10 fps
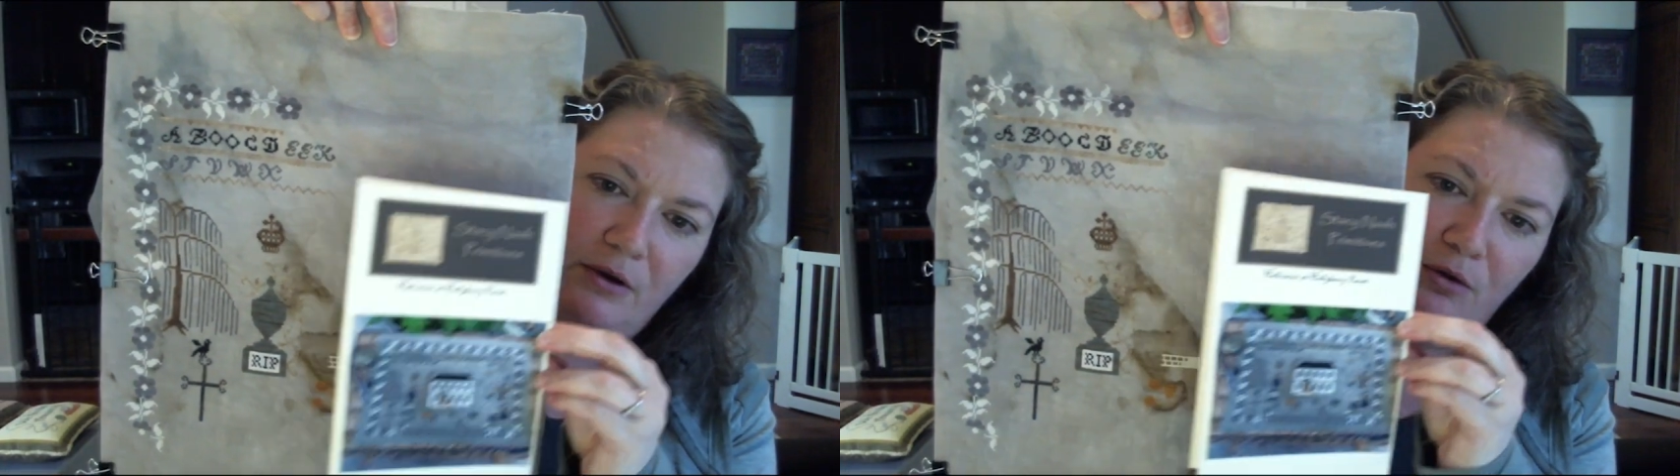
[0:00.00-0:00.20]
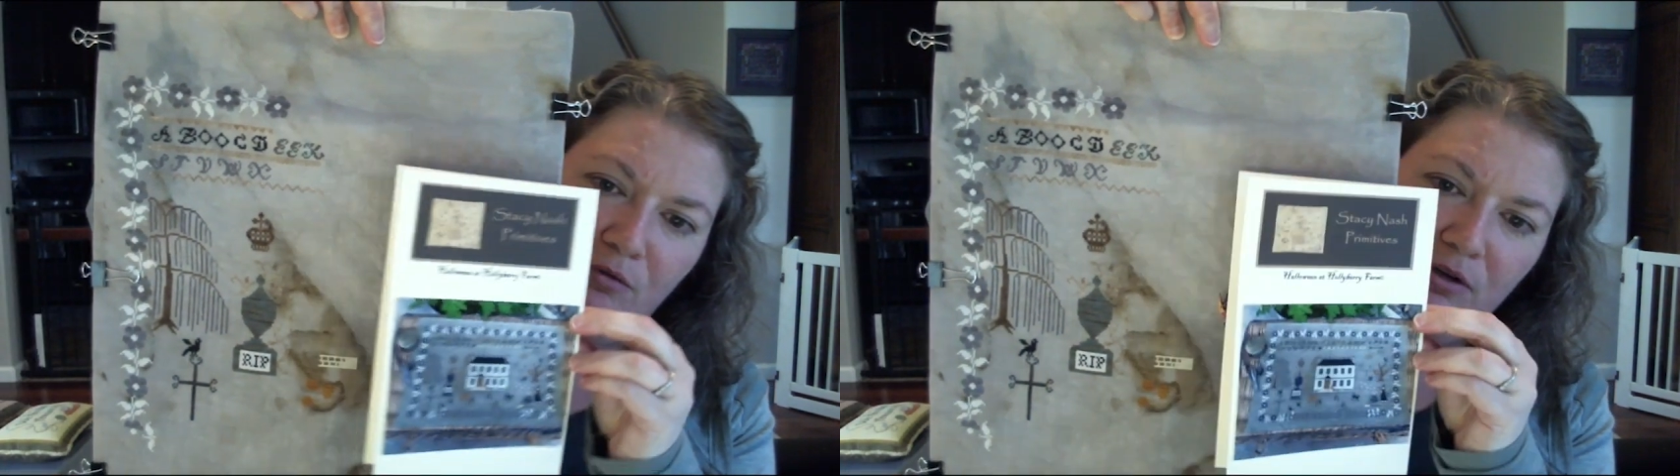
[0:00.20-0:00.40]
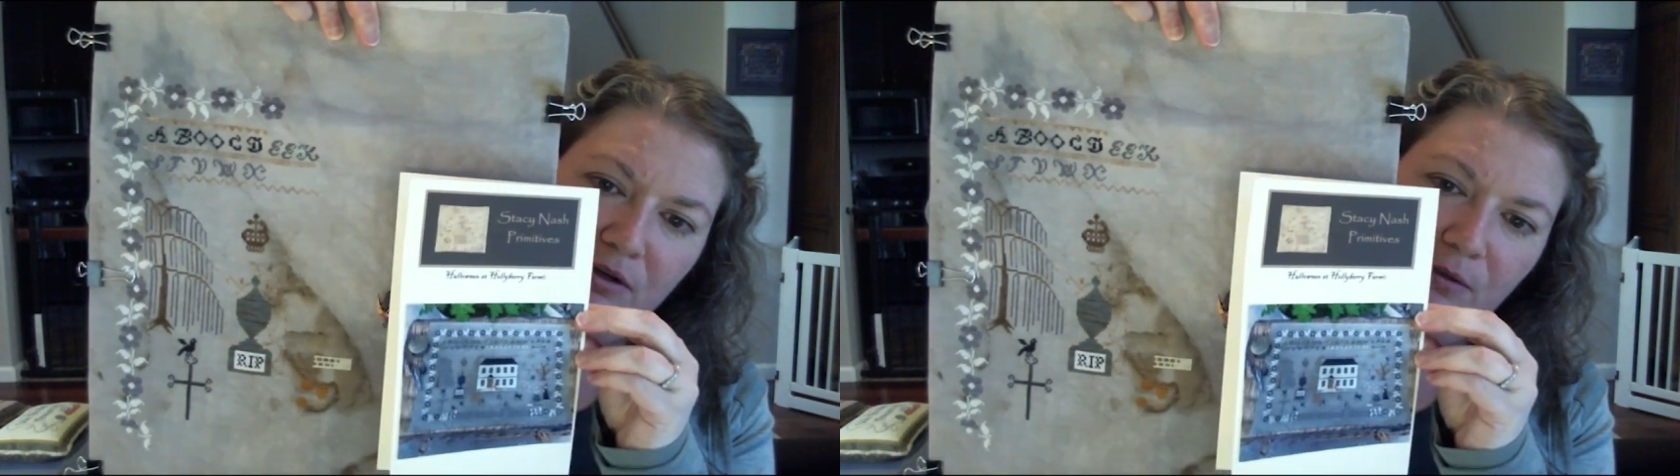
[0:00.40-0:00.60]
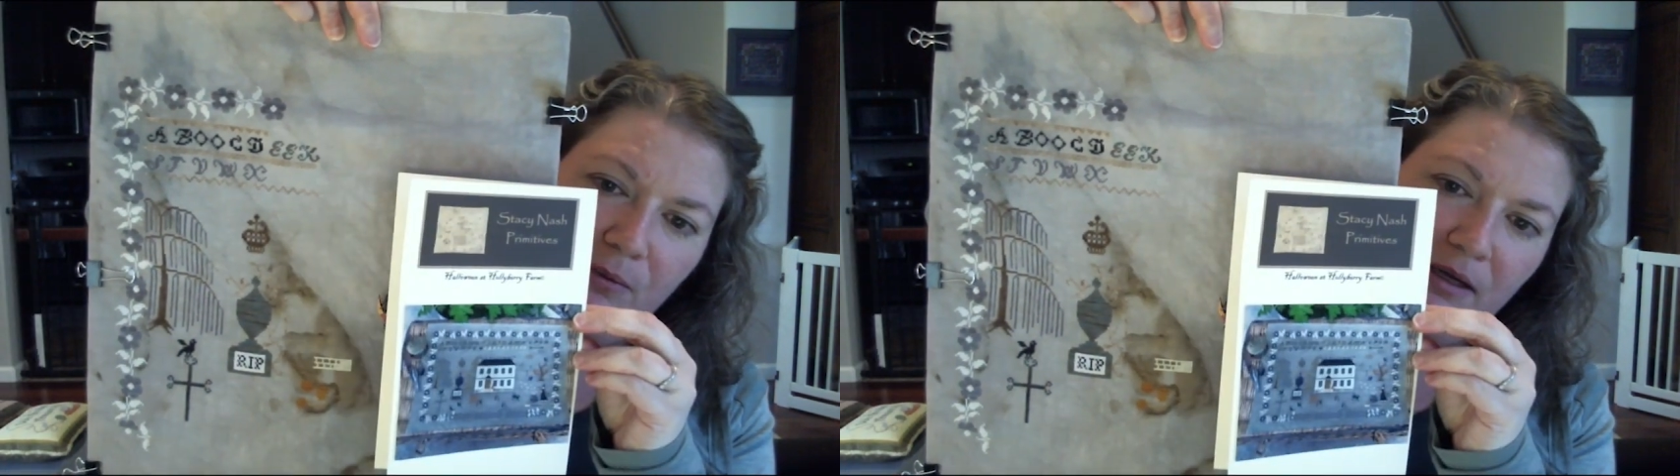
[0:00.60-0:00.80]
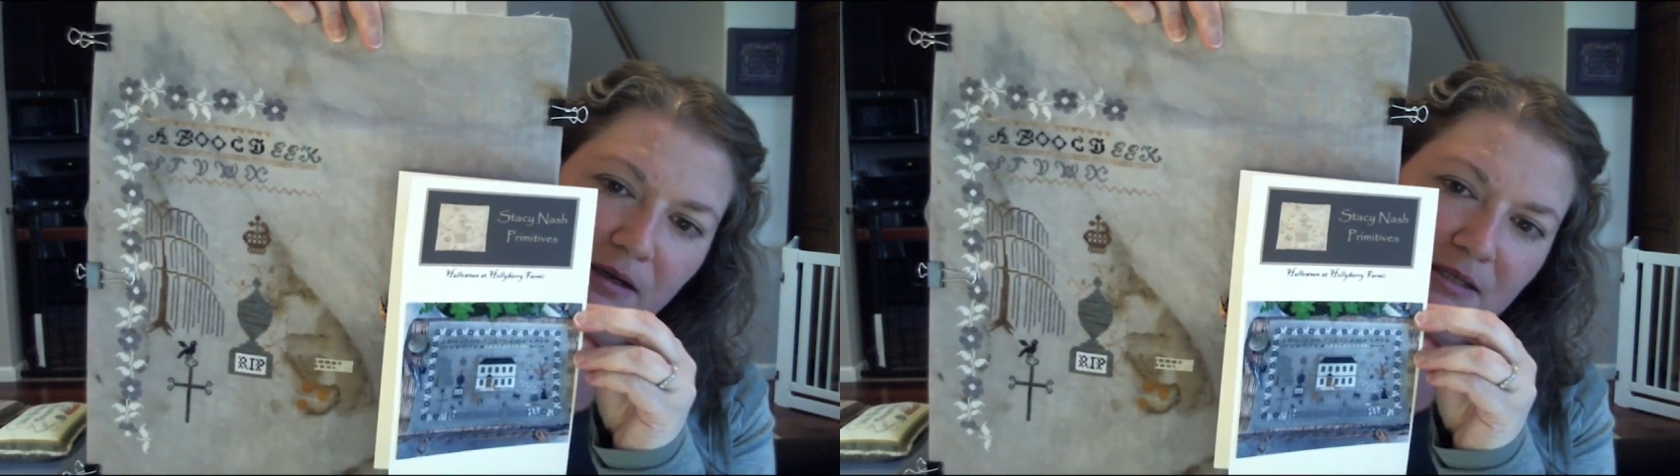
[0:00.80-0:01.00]
over in the
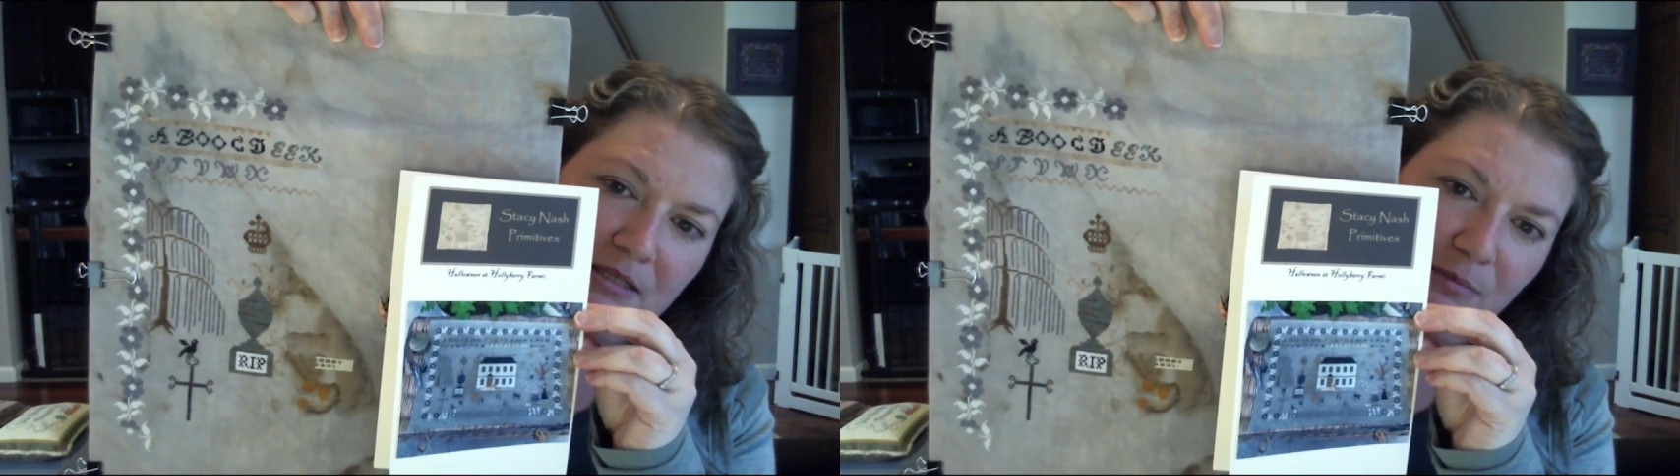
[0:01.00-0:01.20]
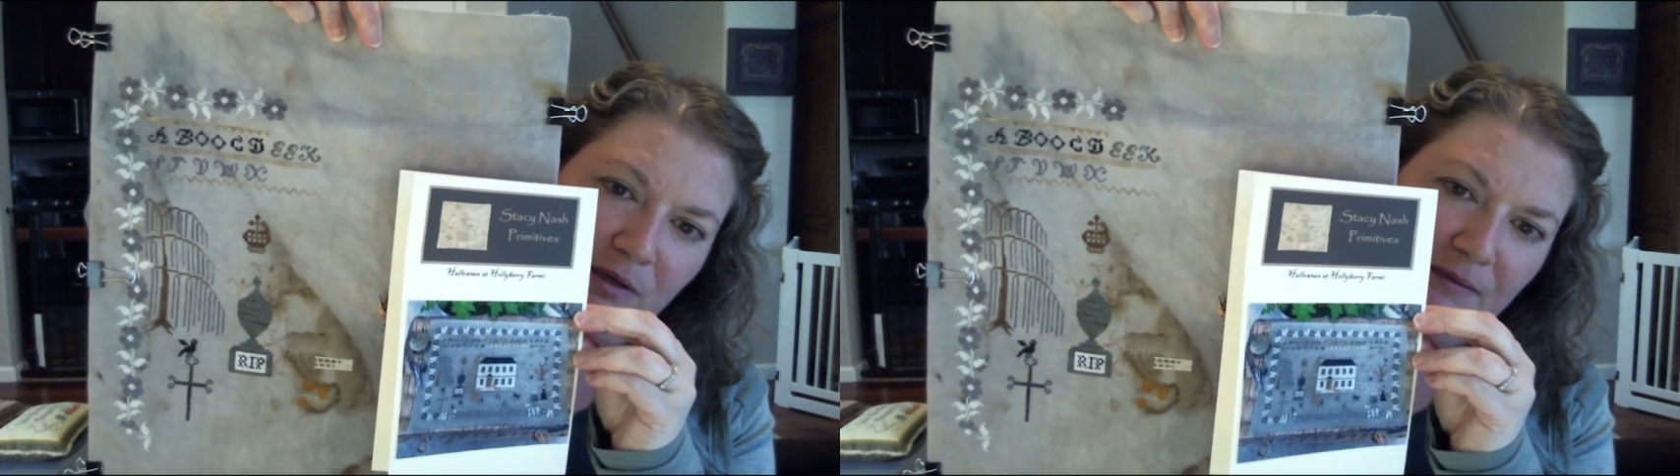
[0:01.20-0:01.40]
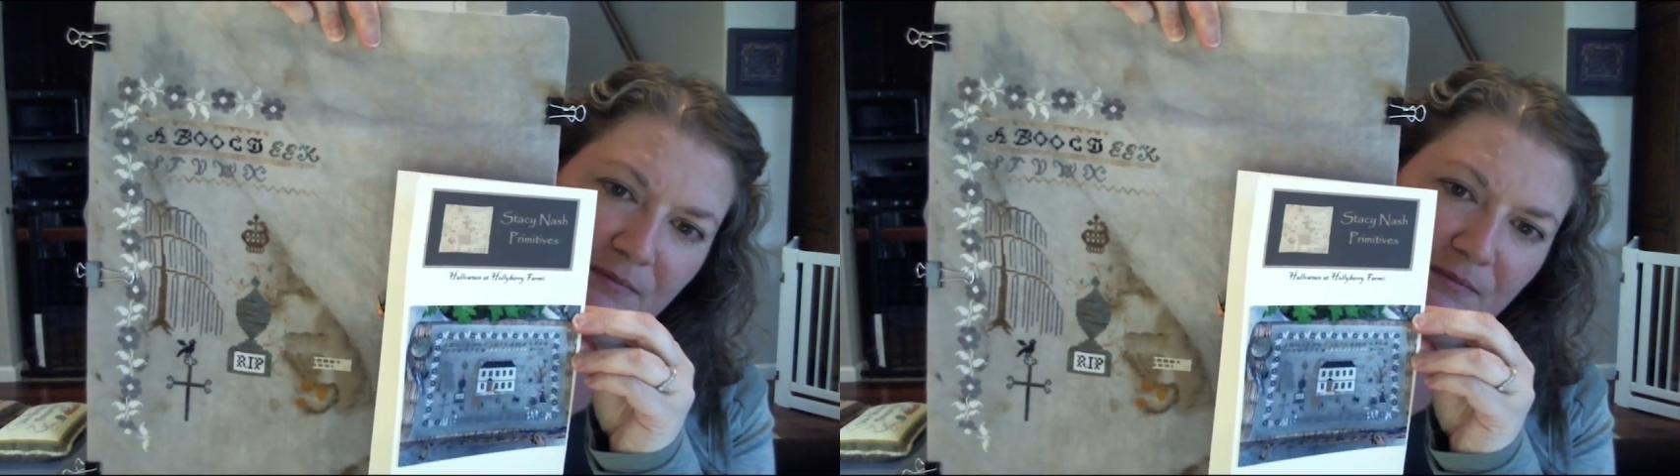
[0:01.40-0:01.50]
way it ought to be.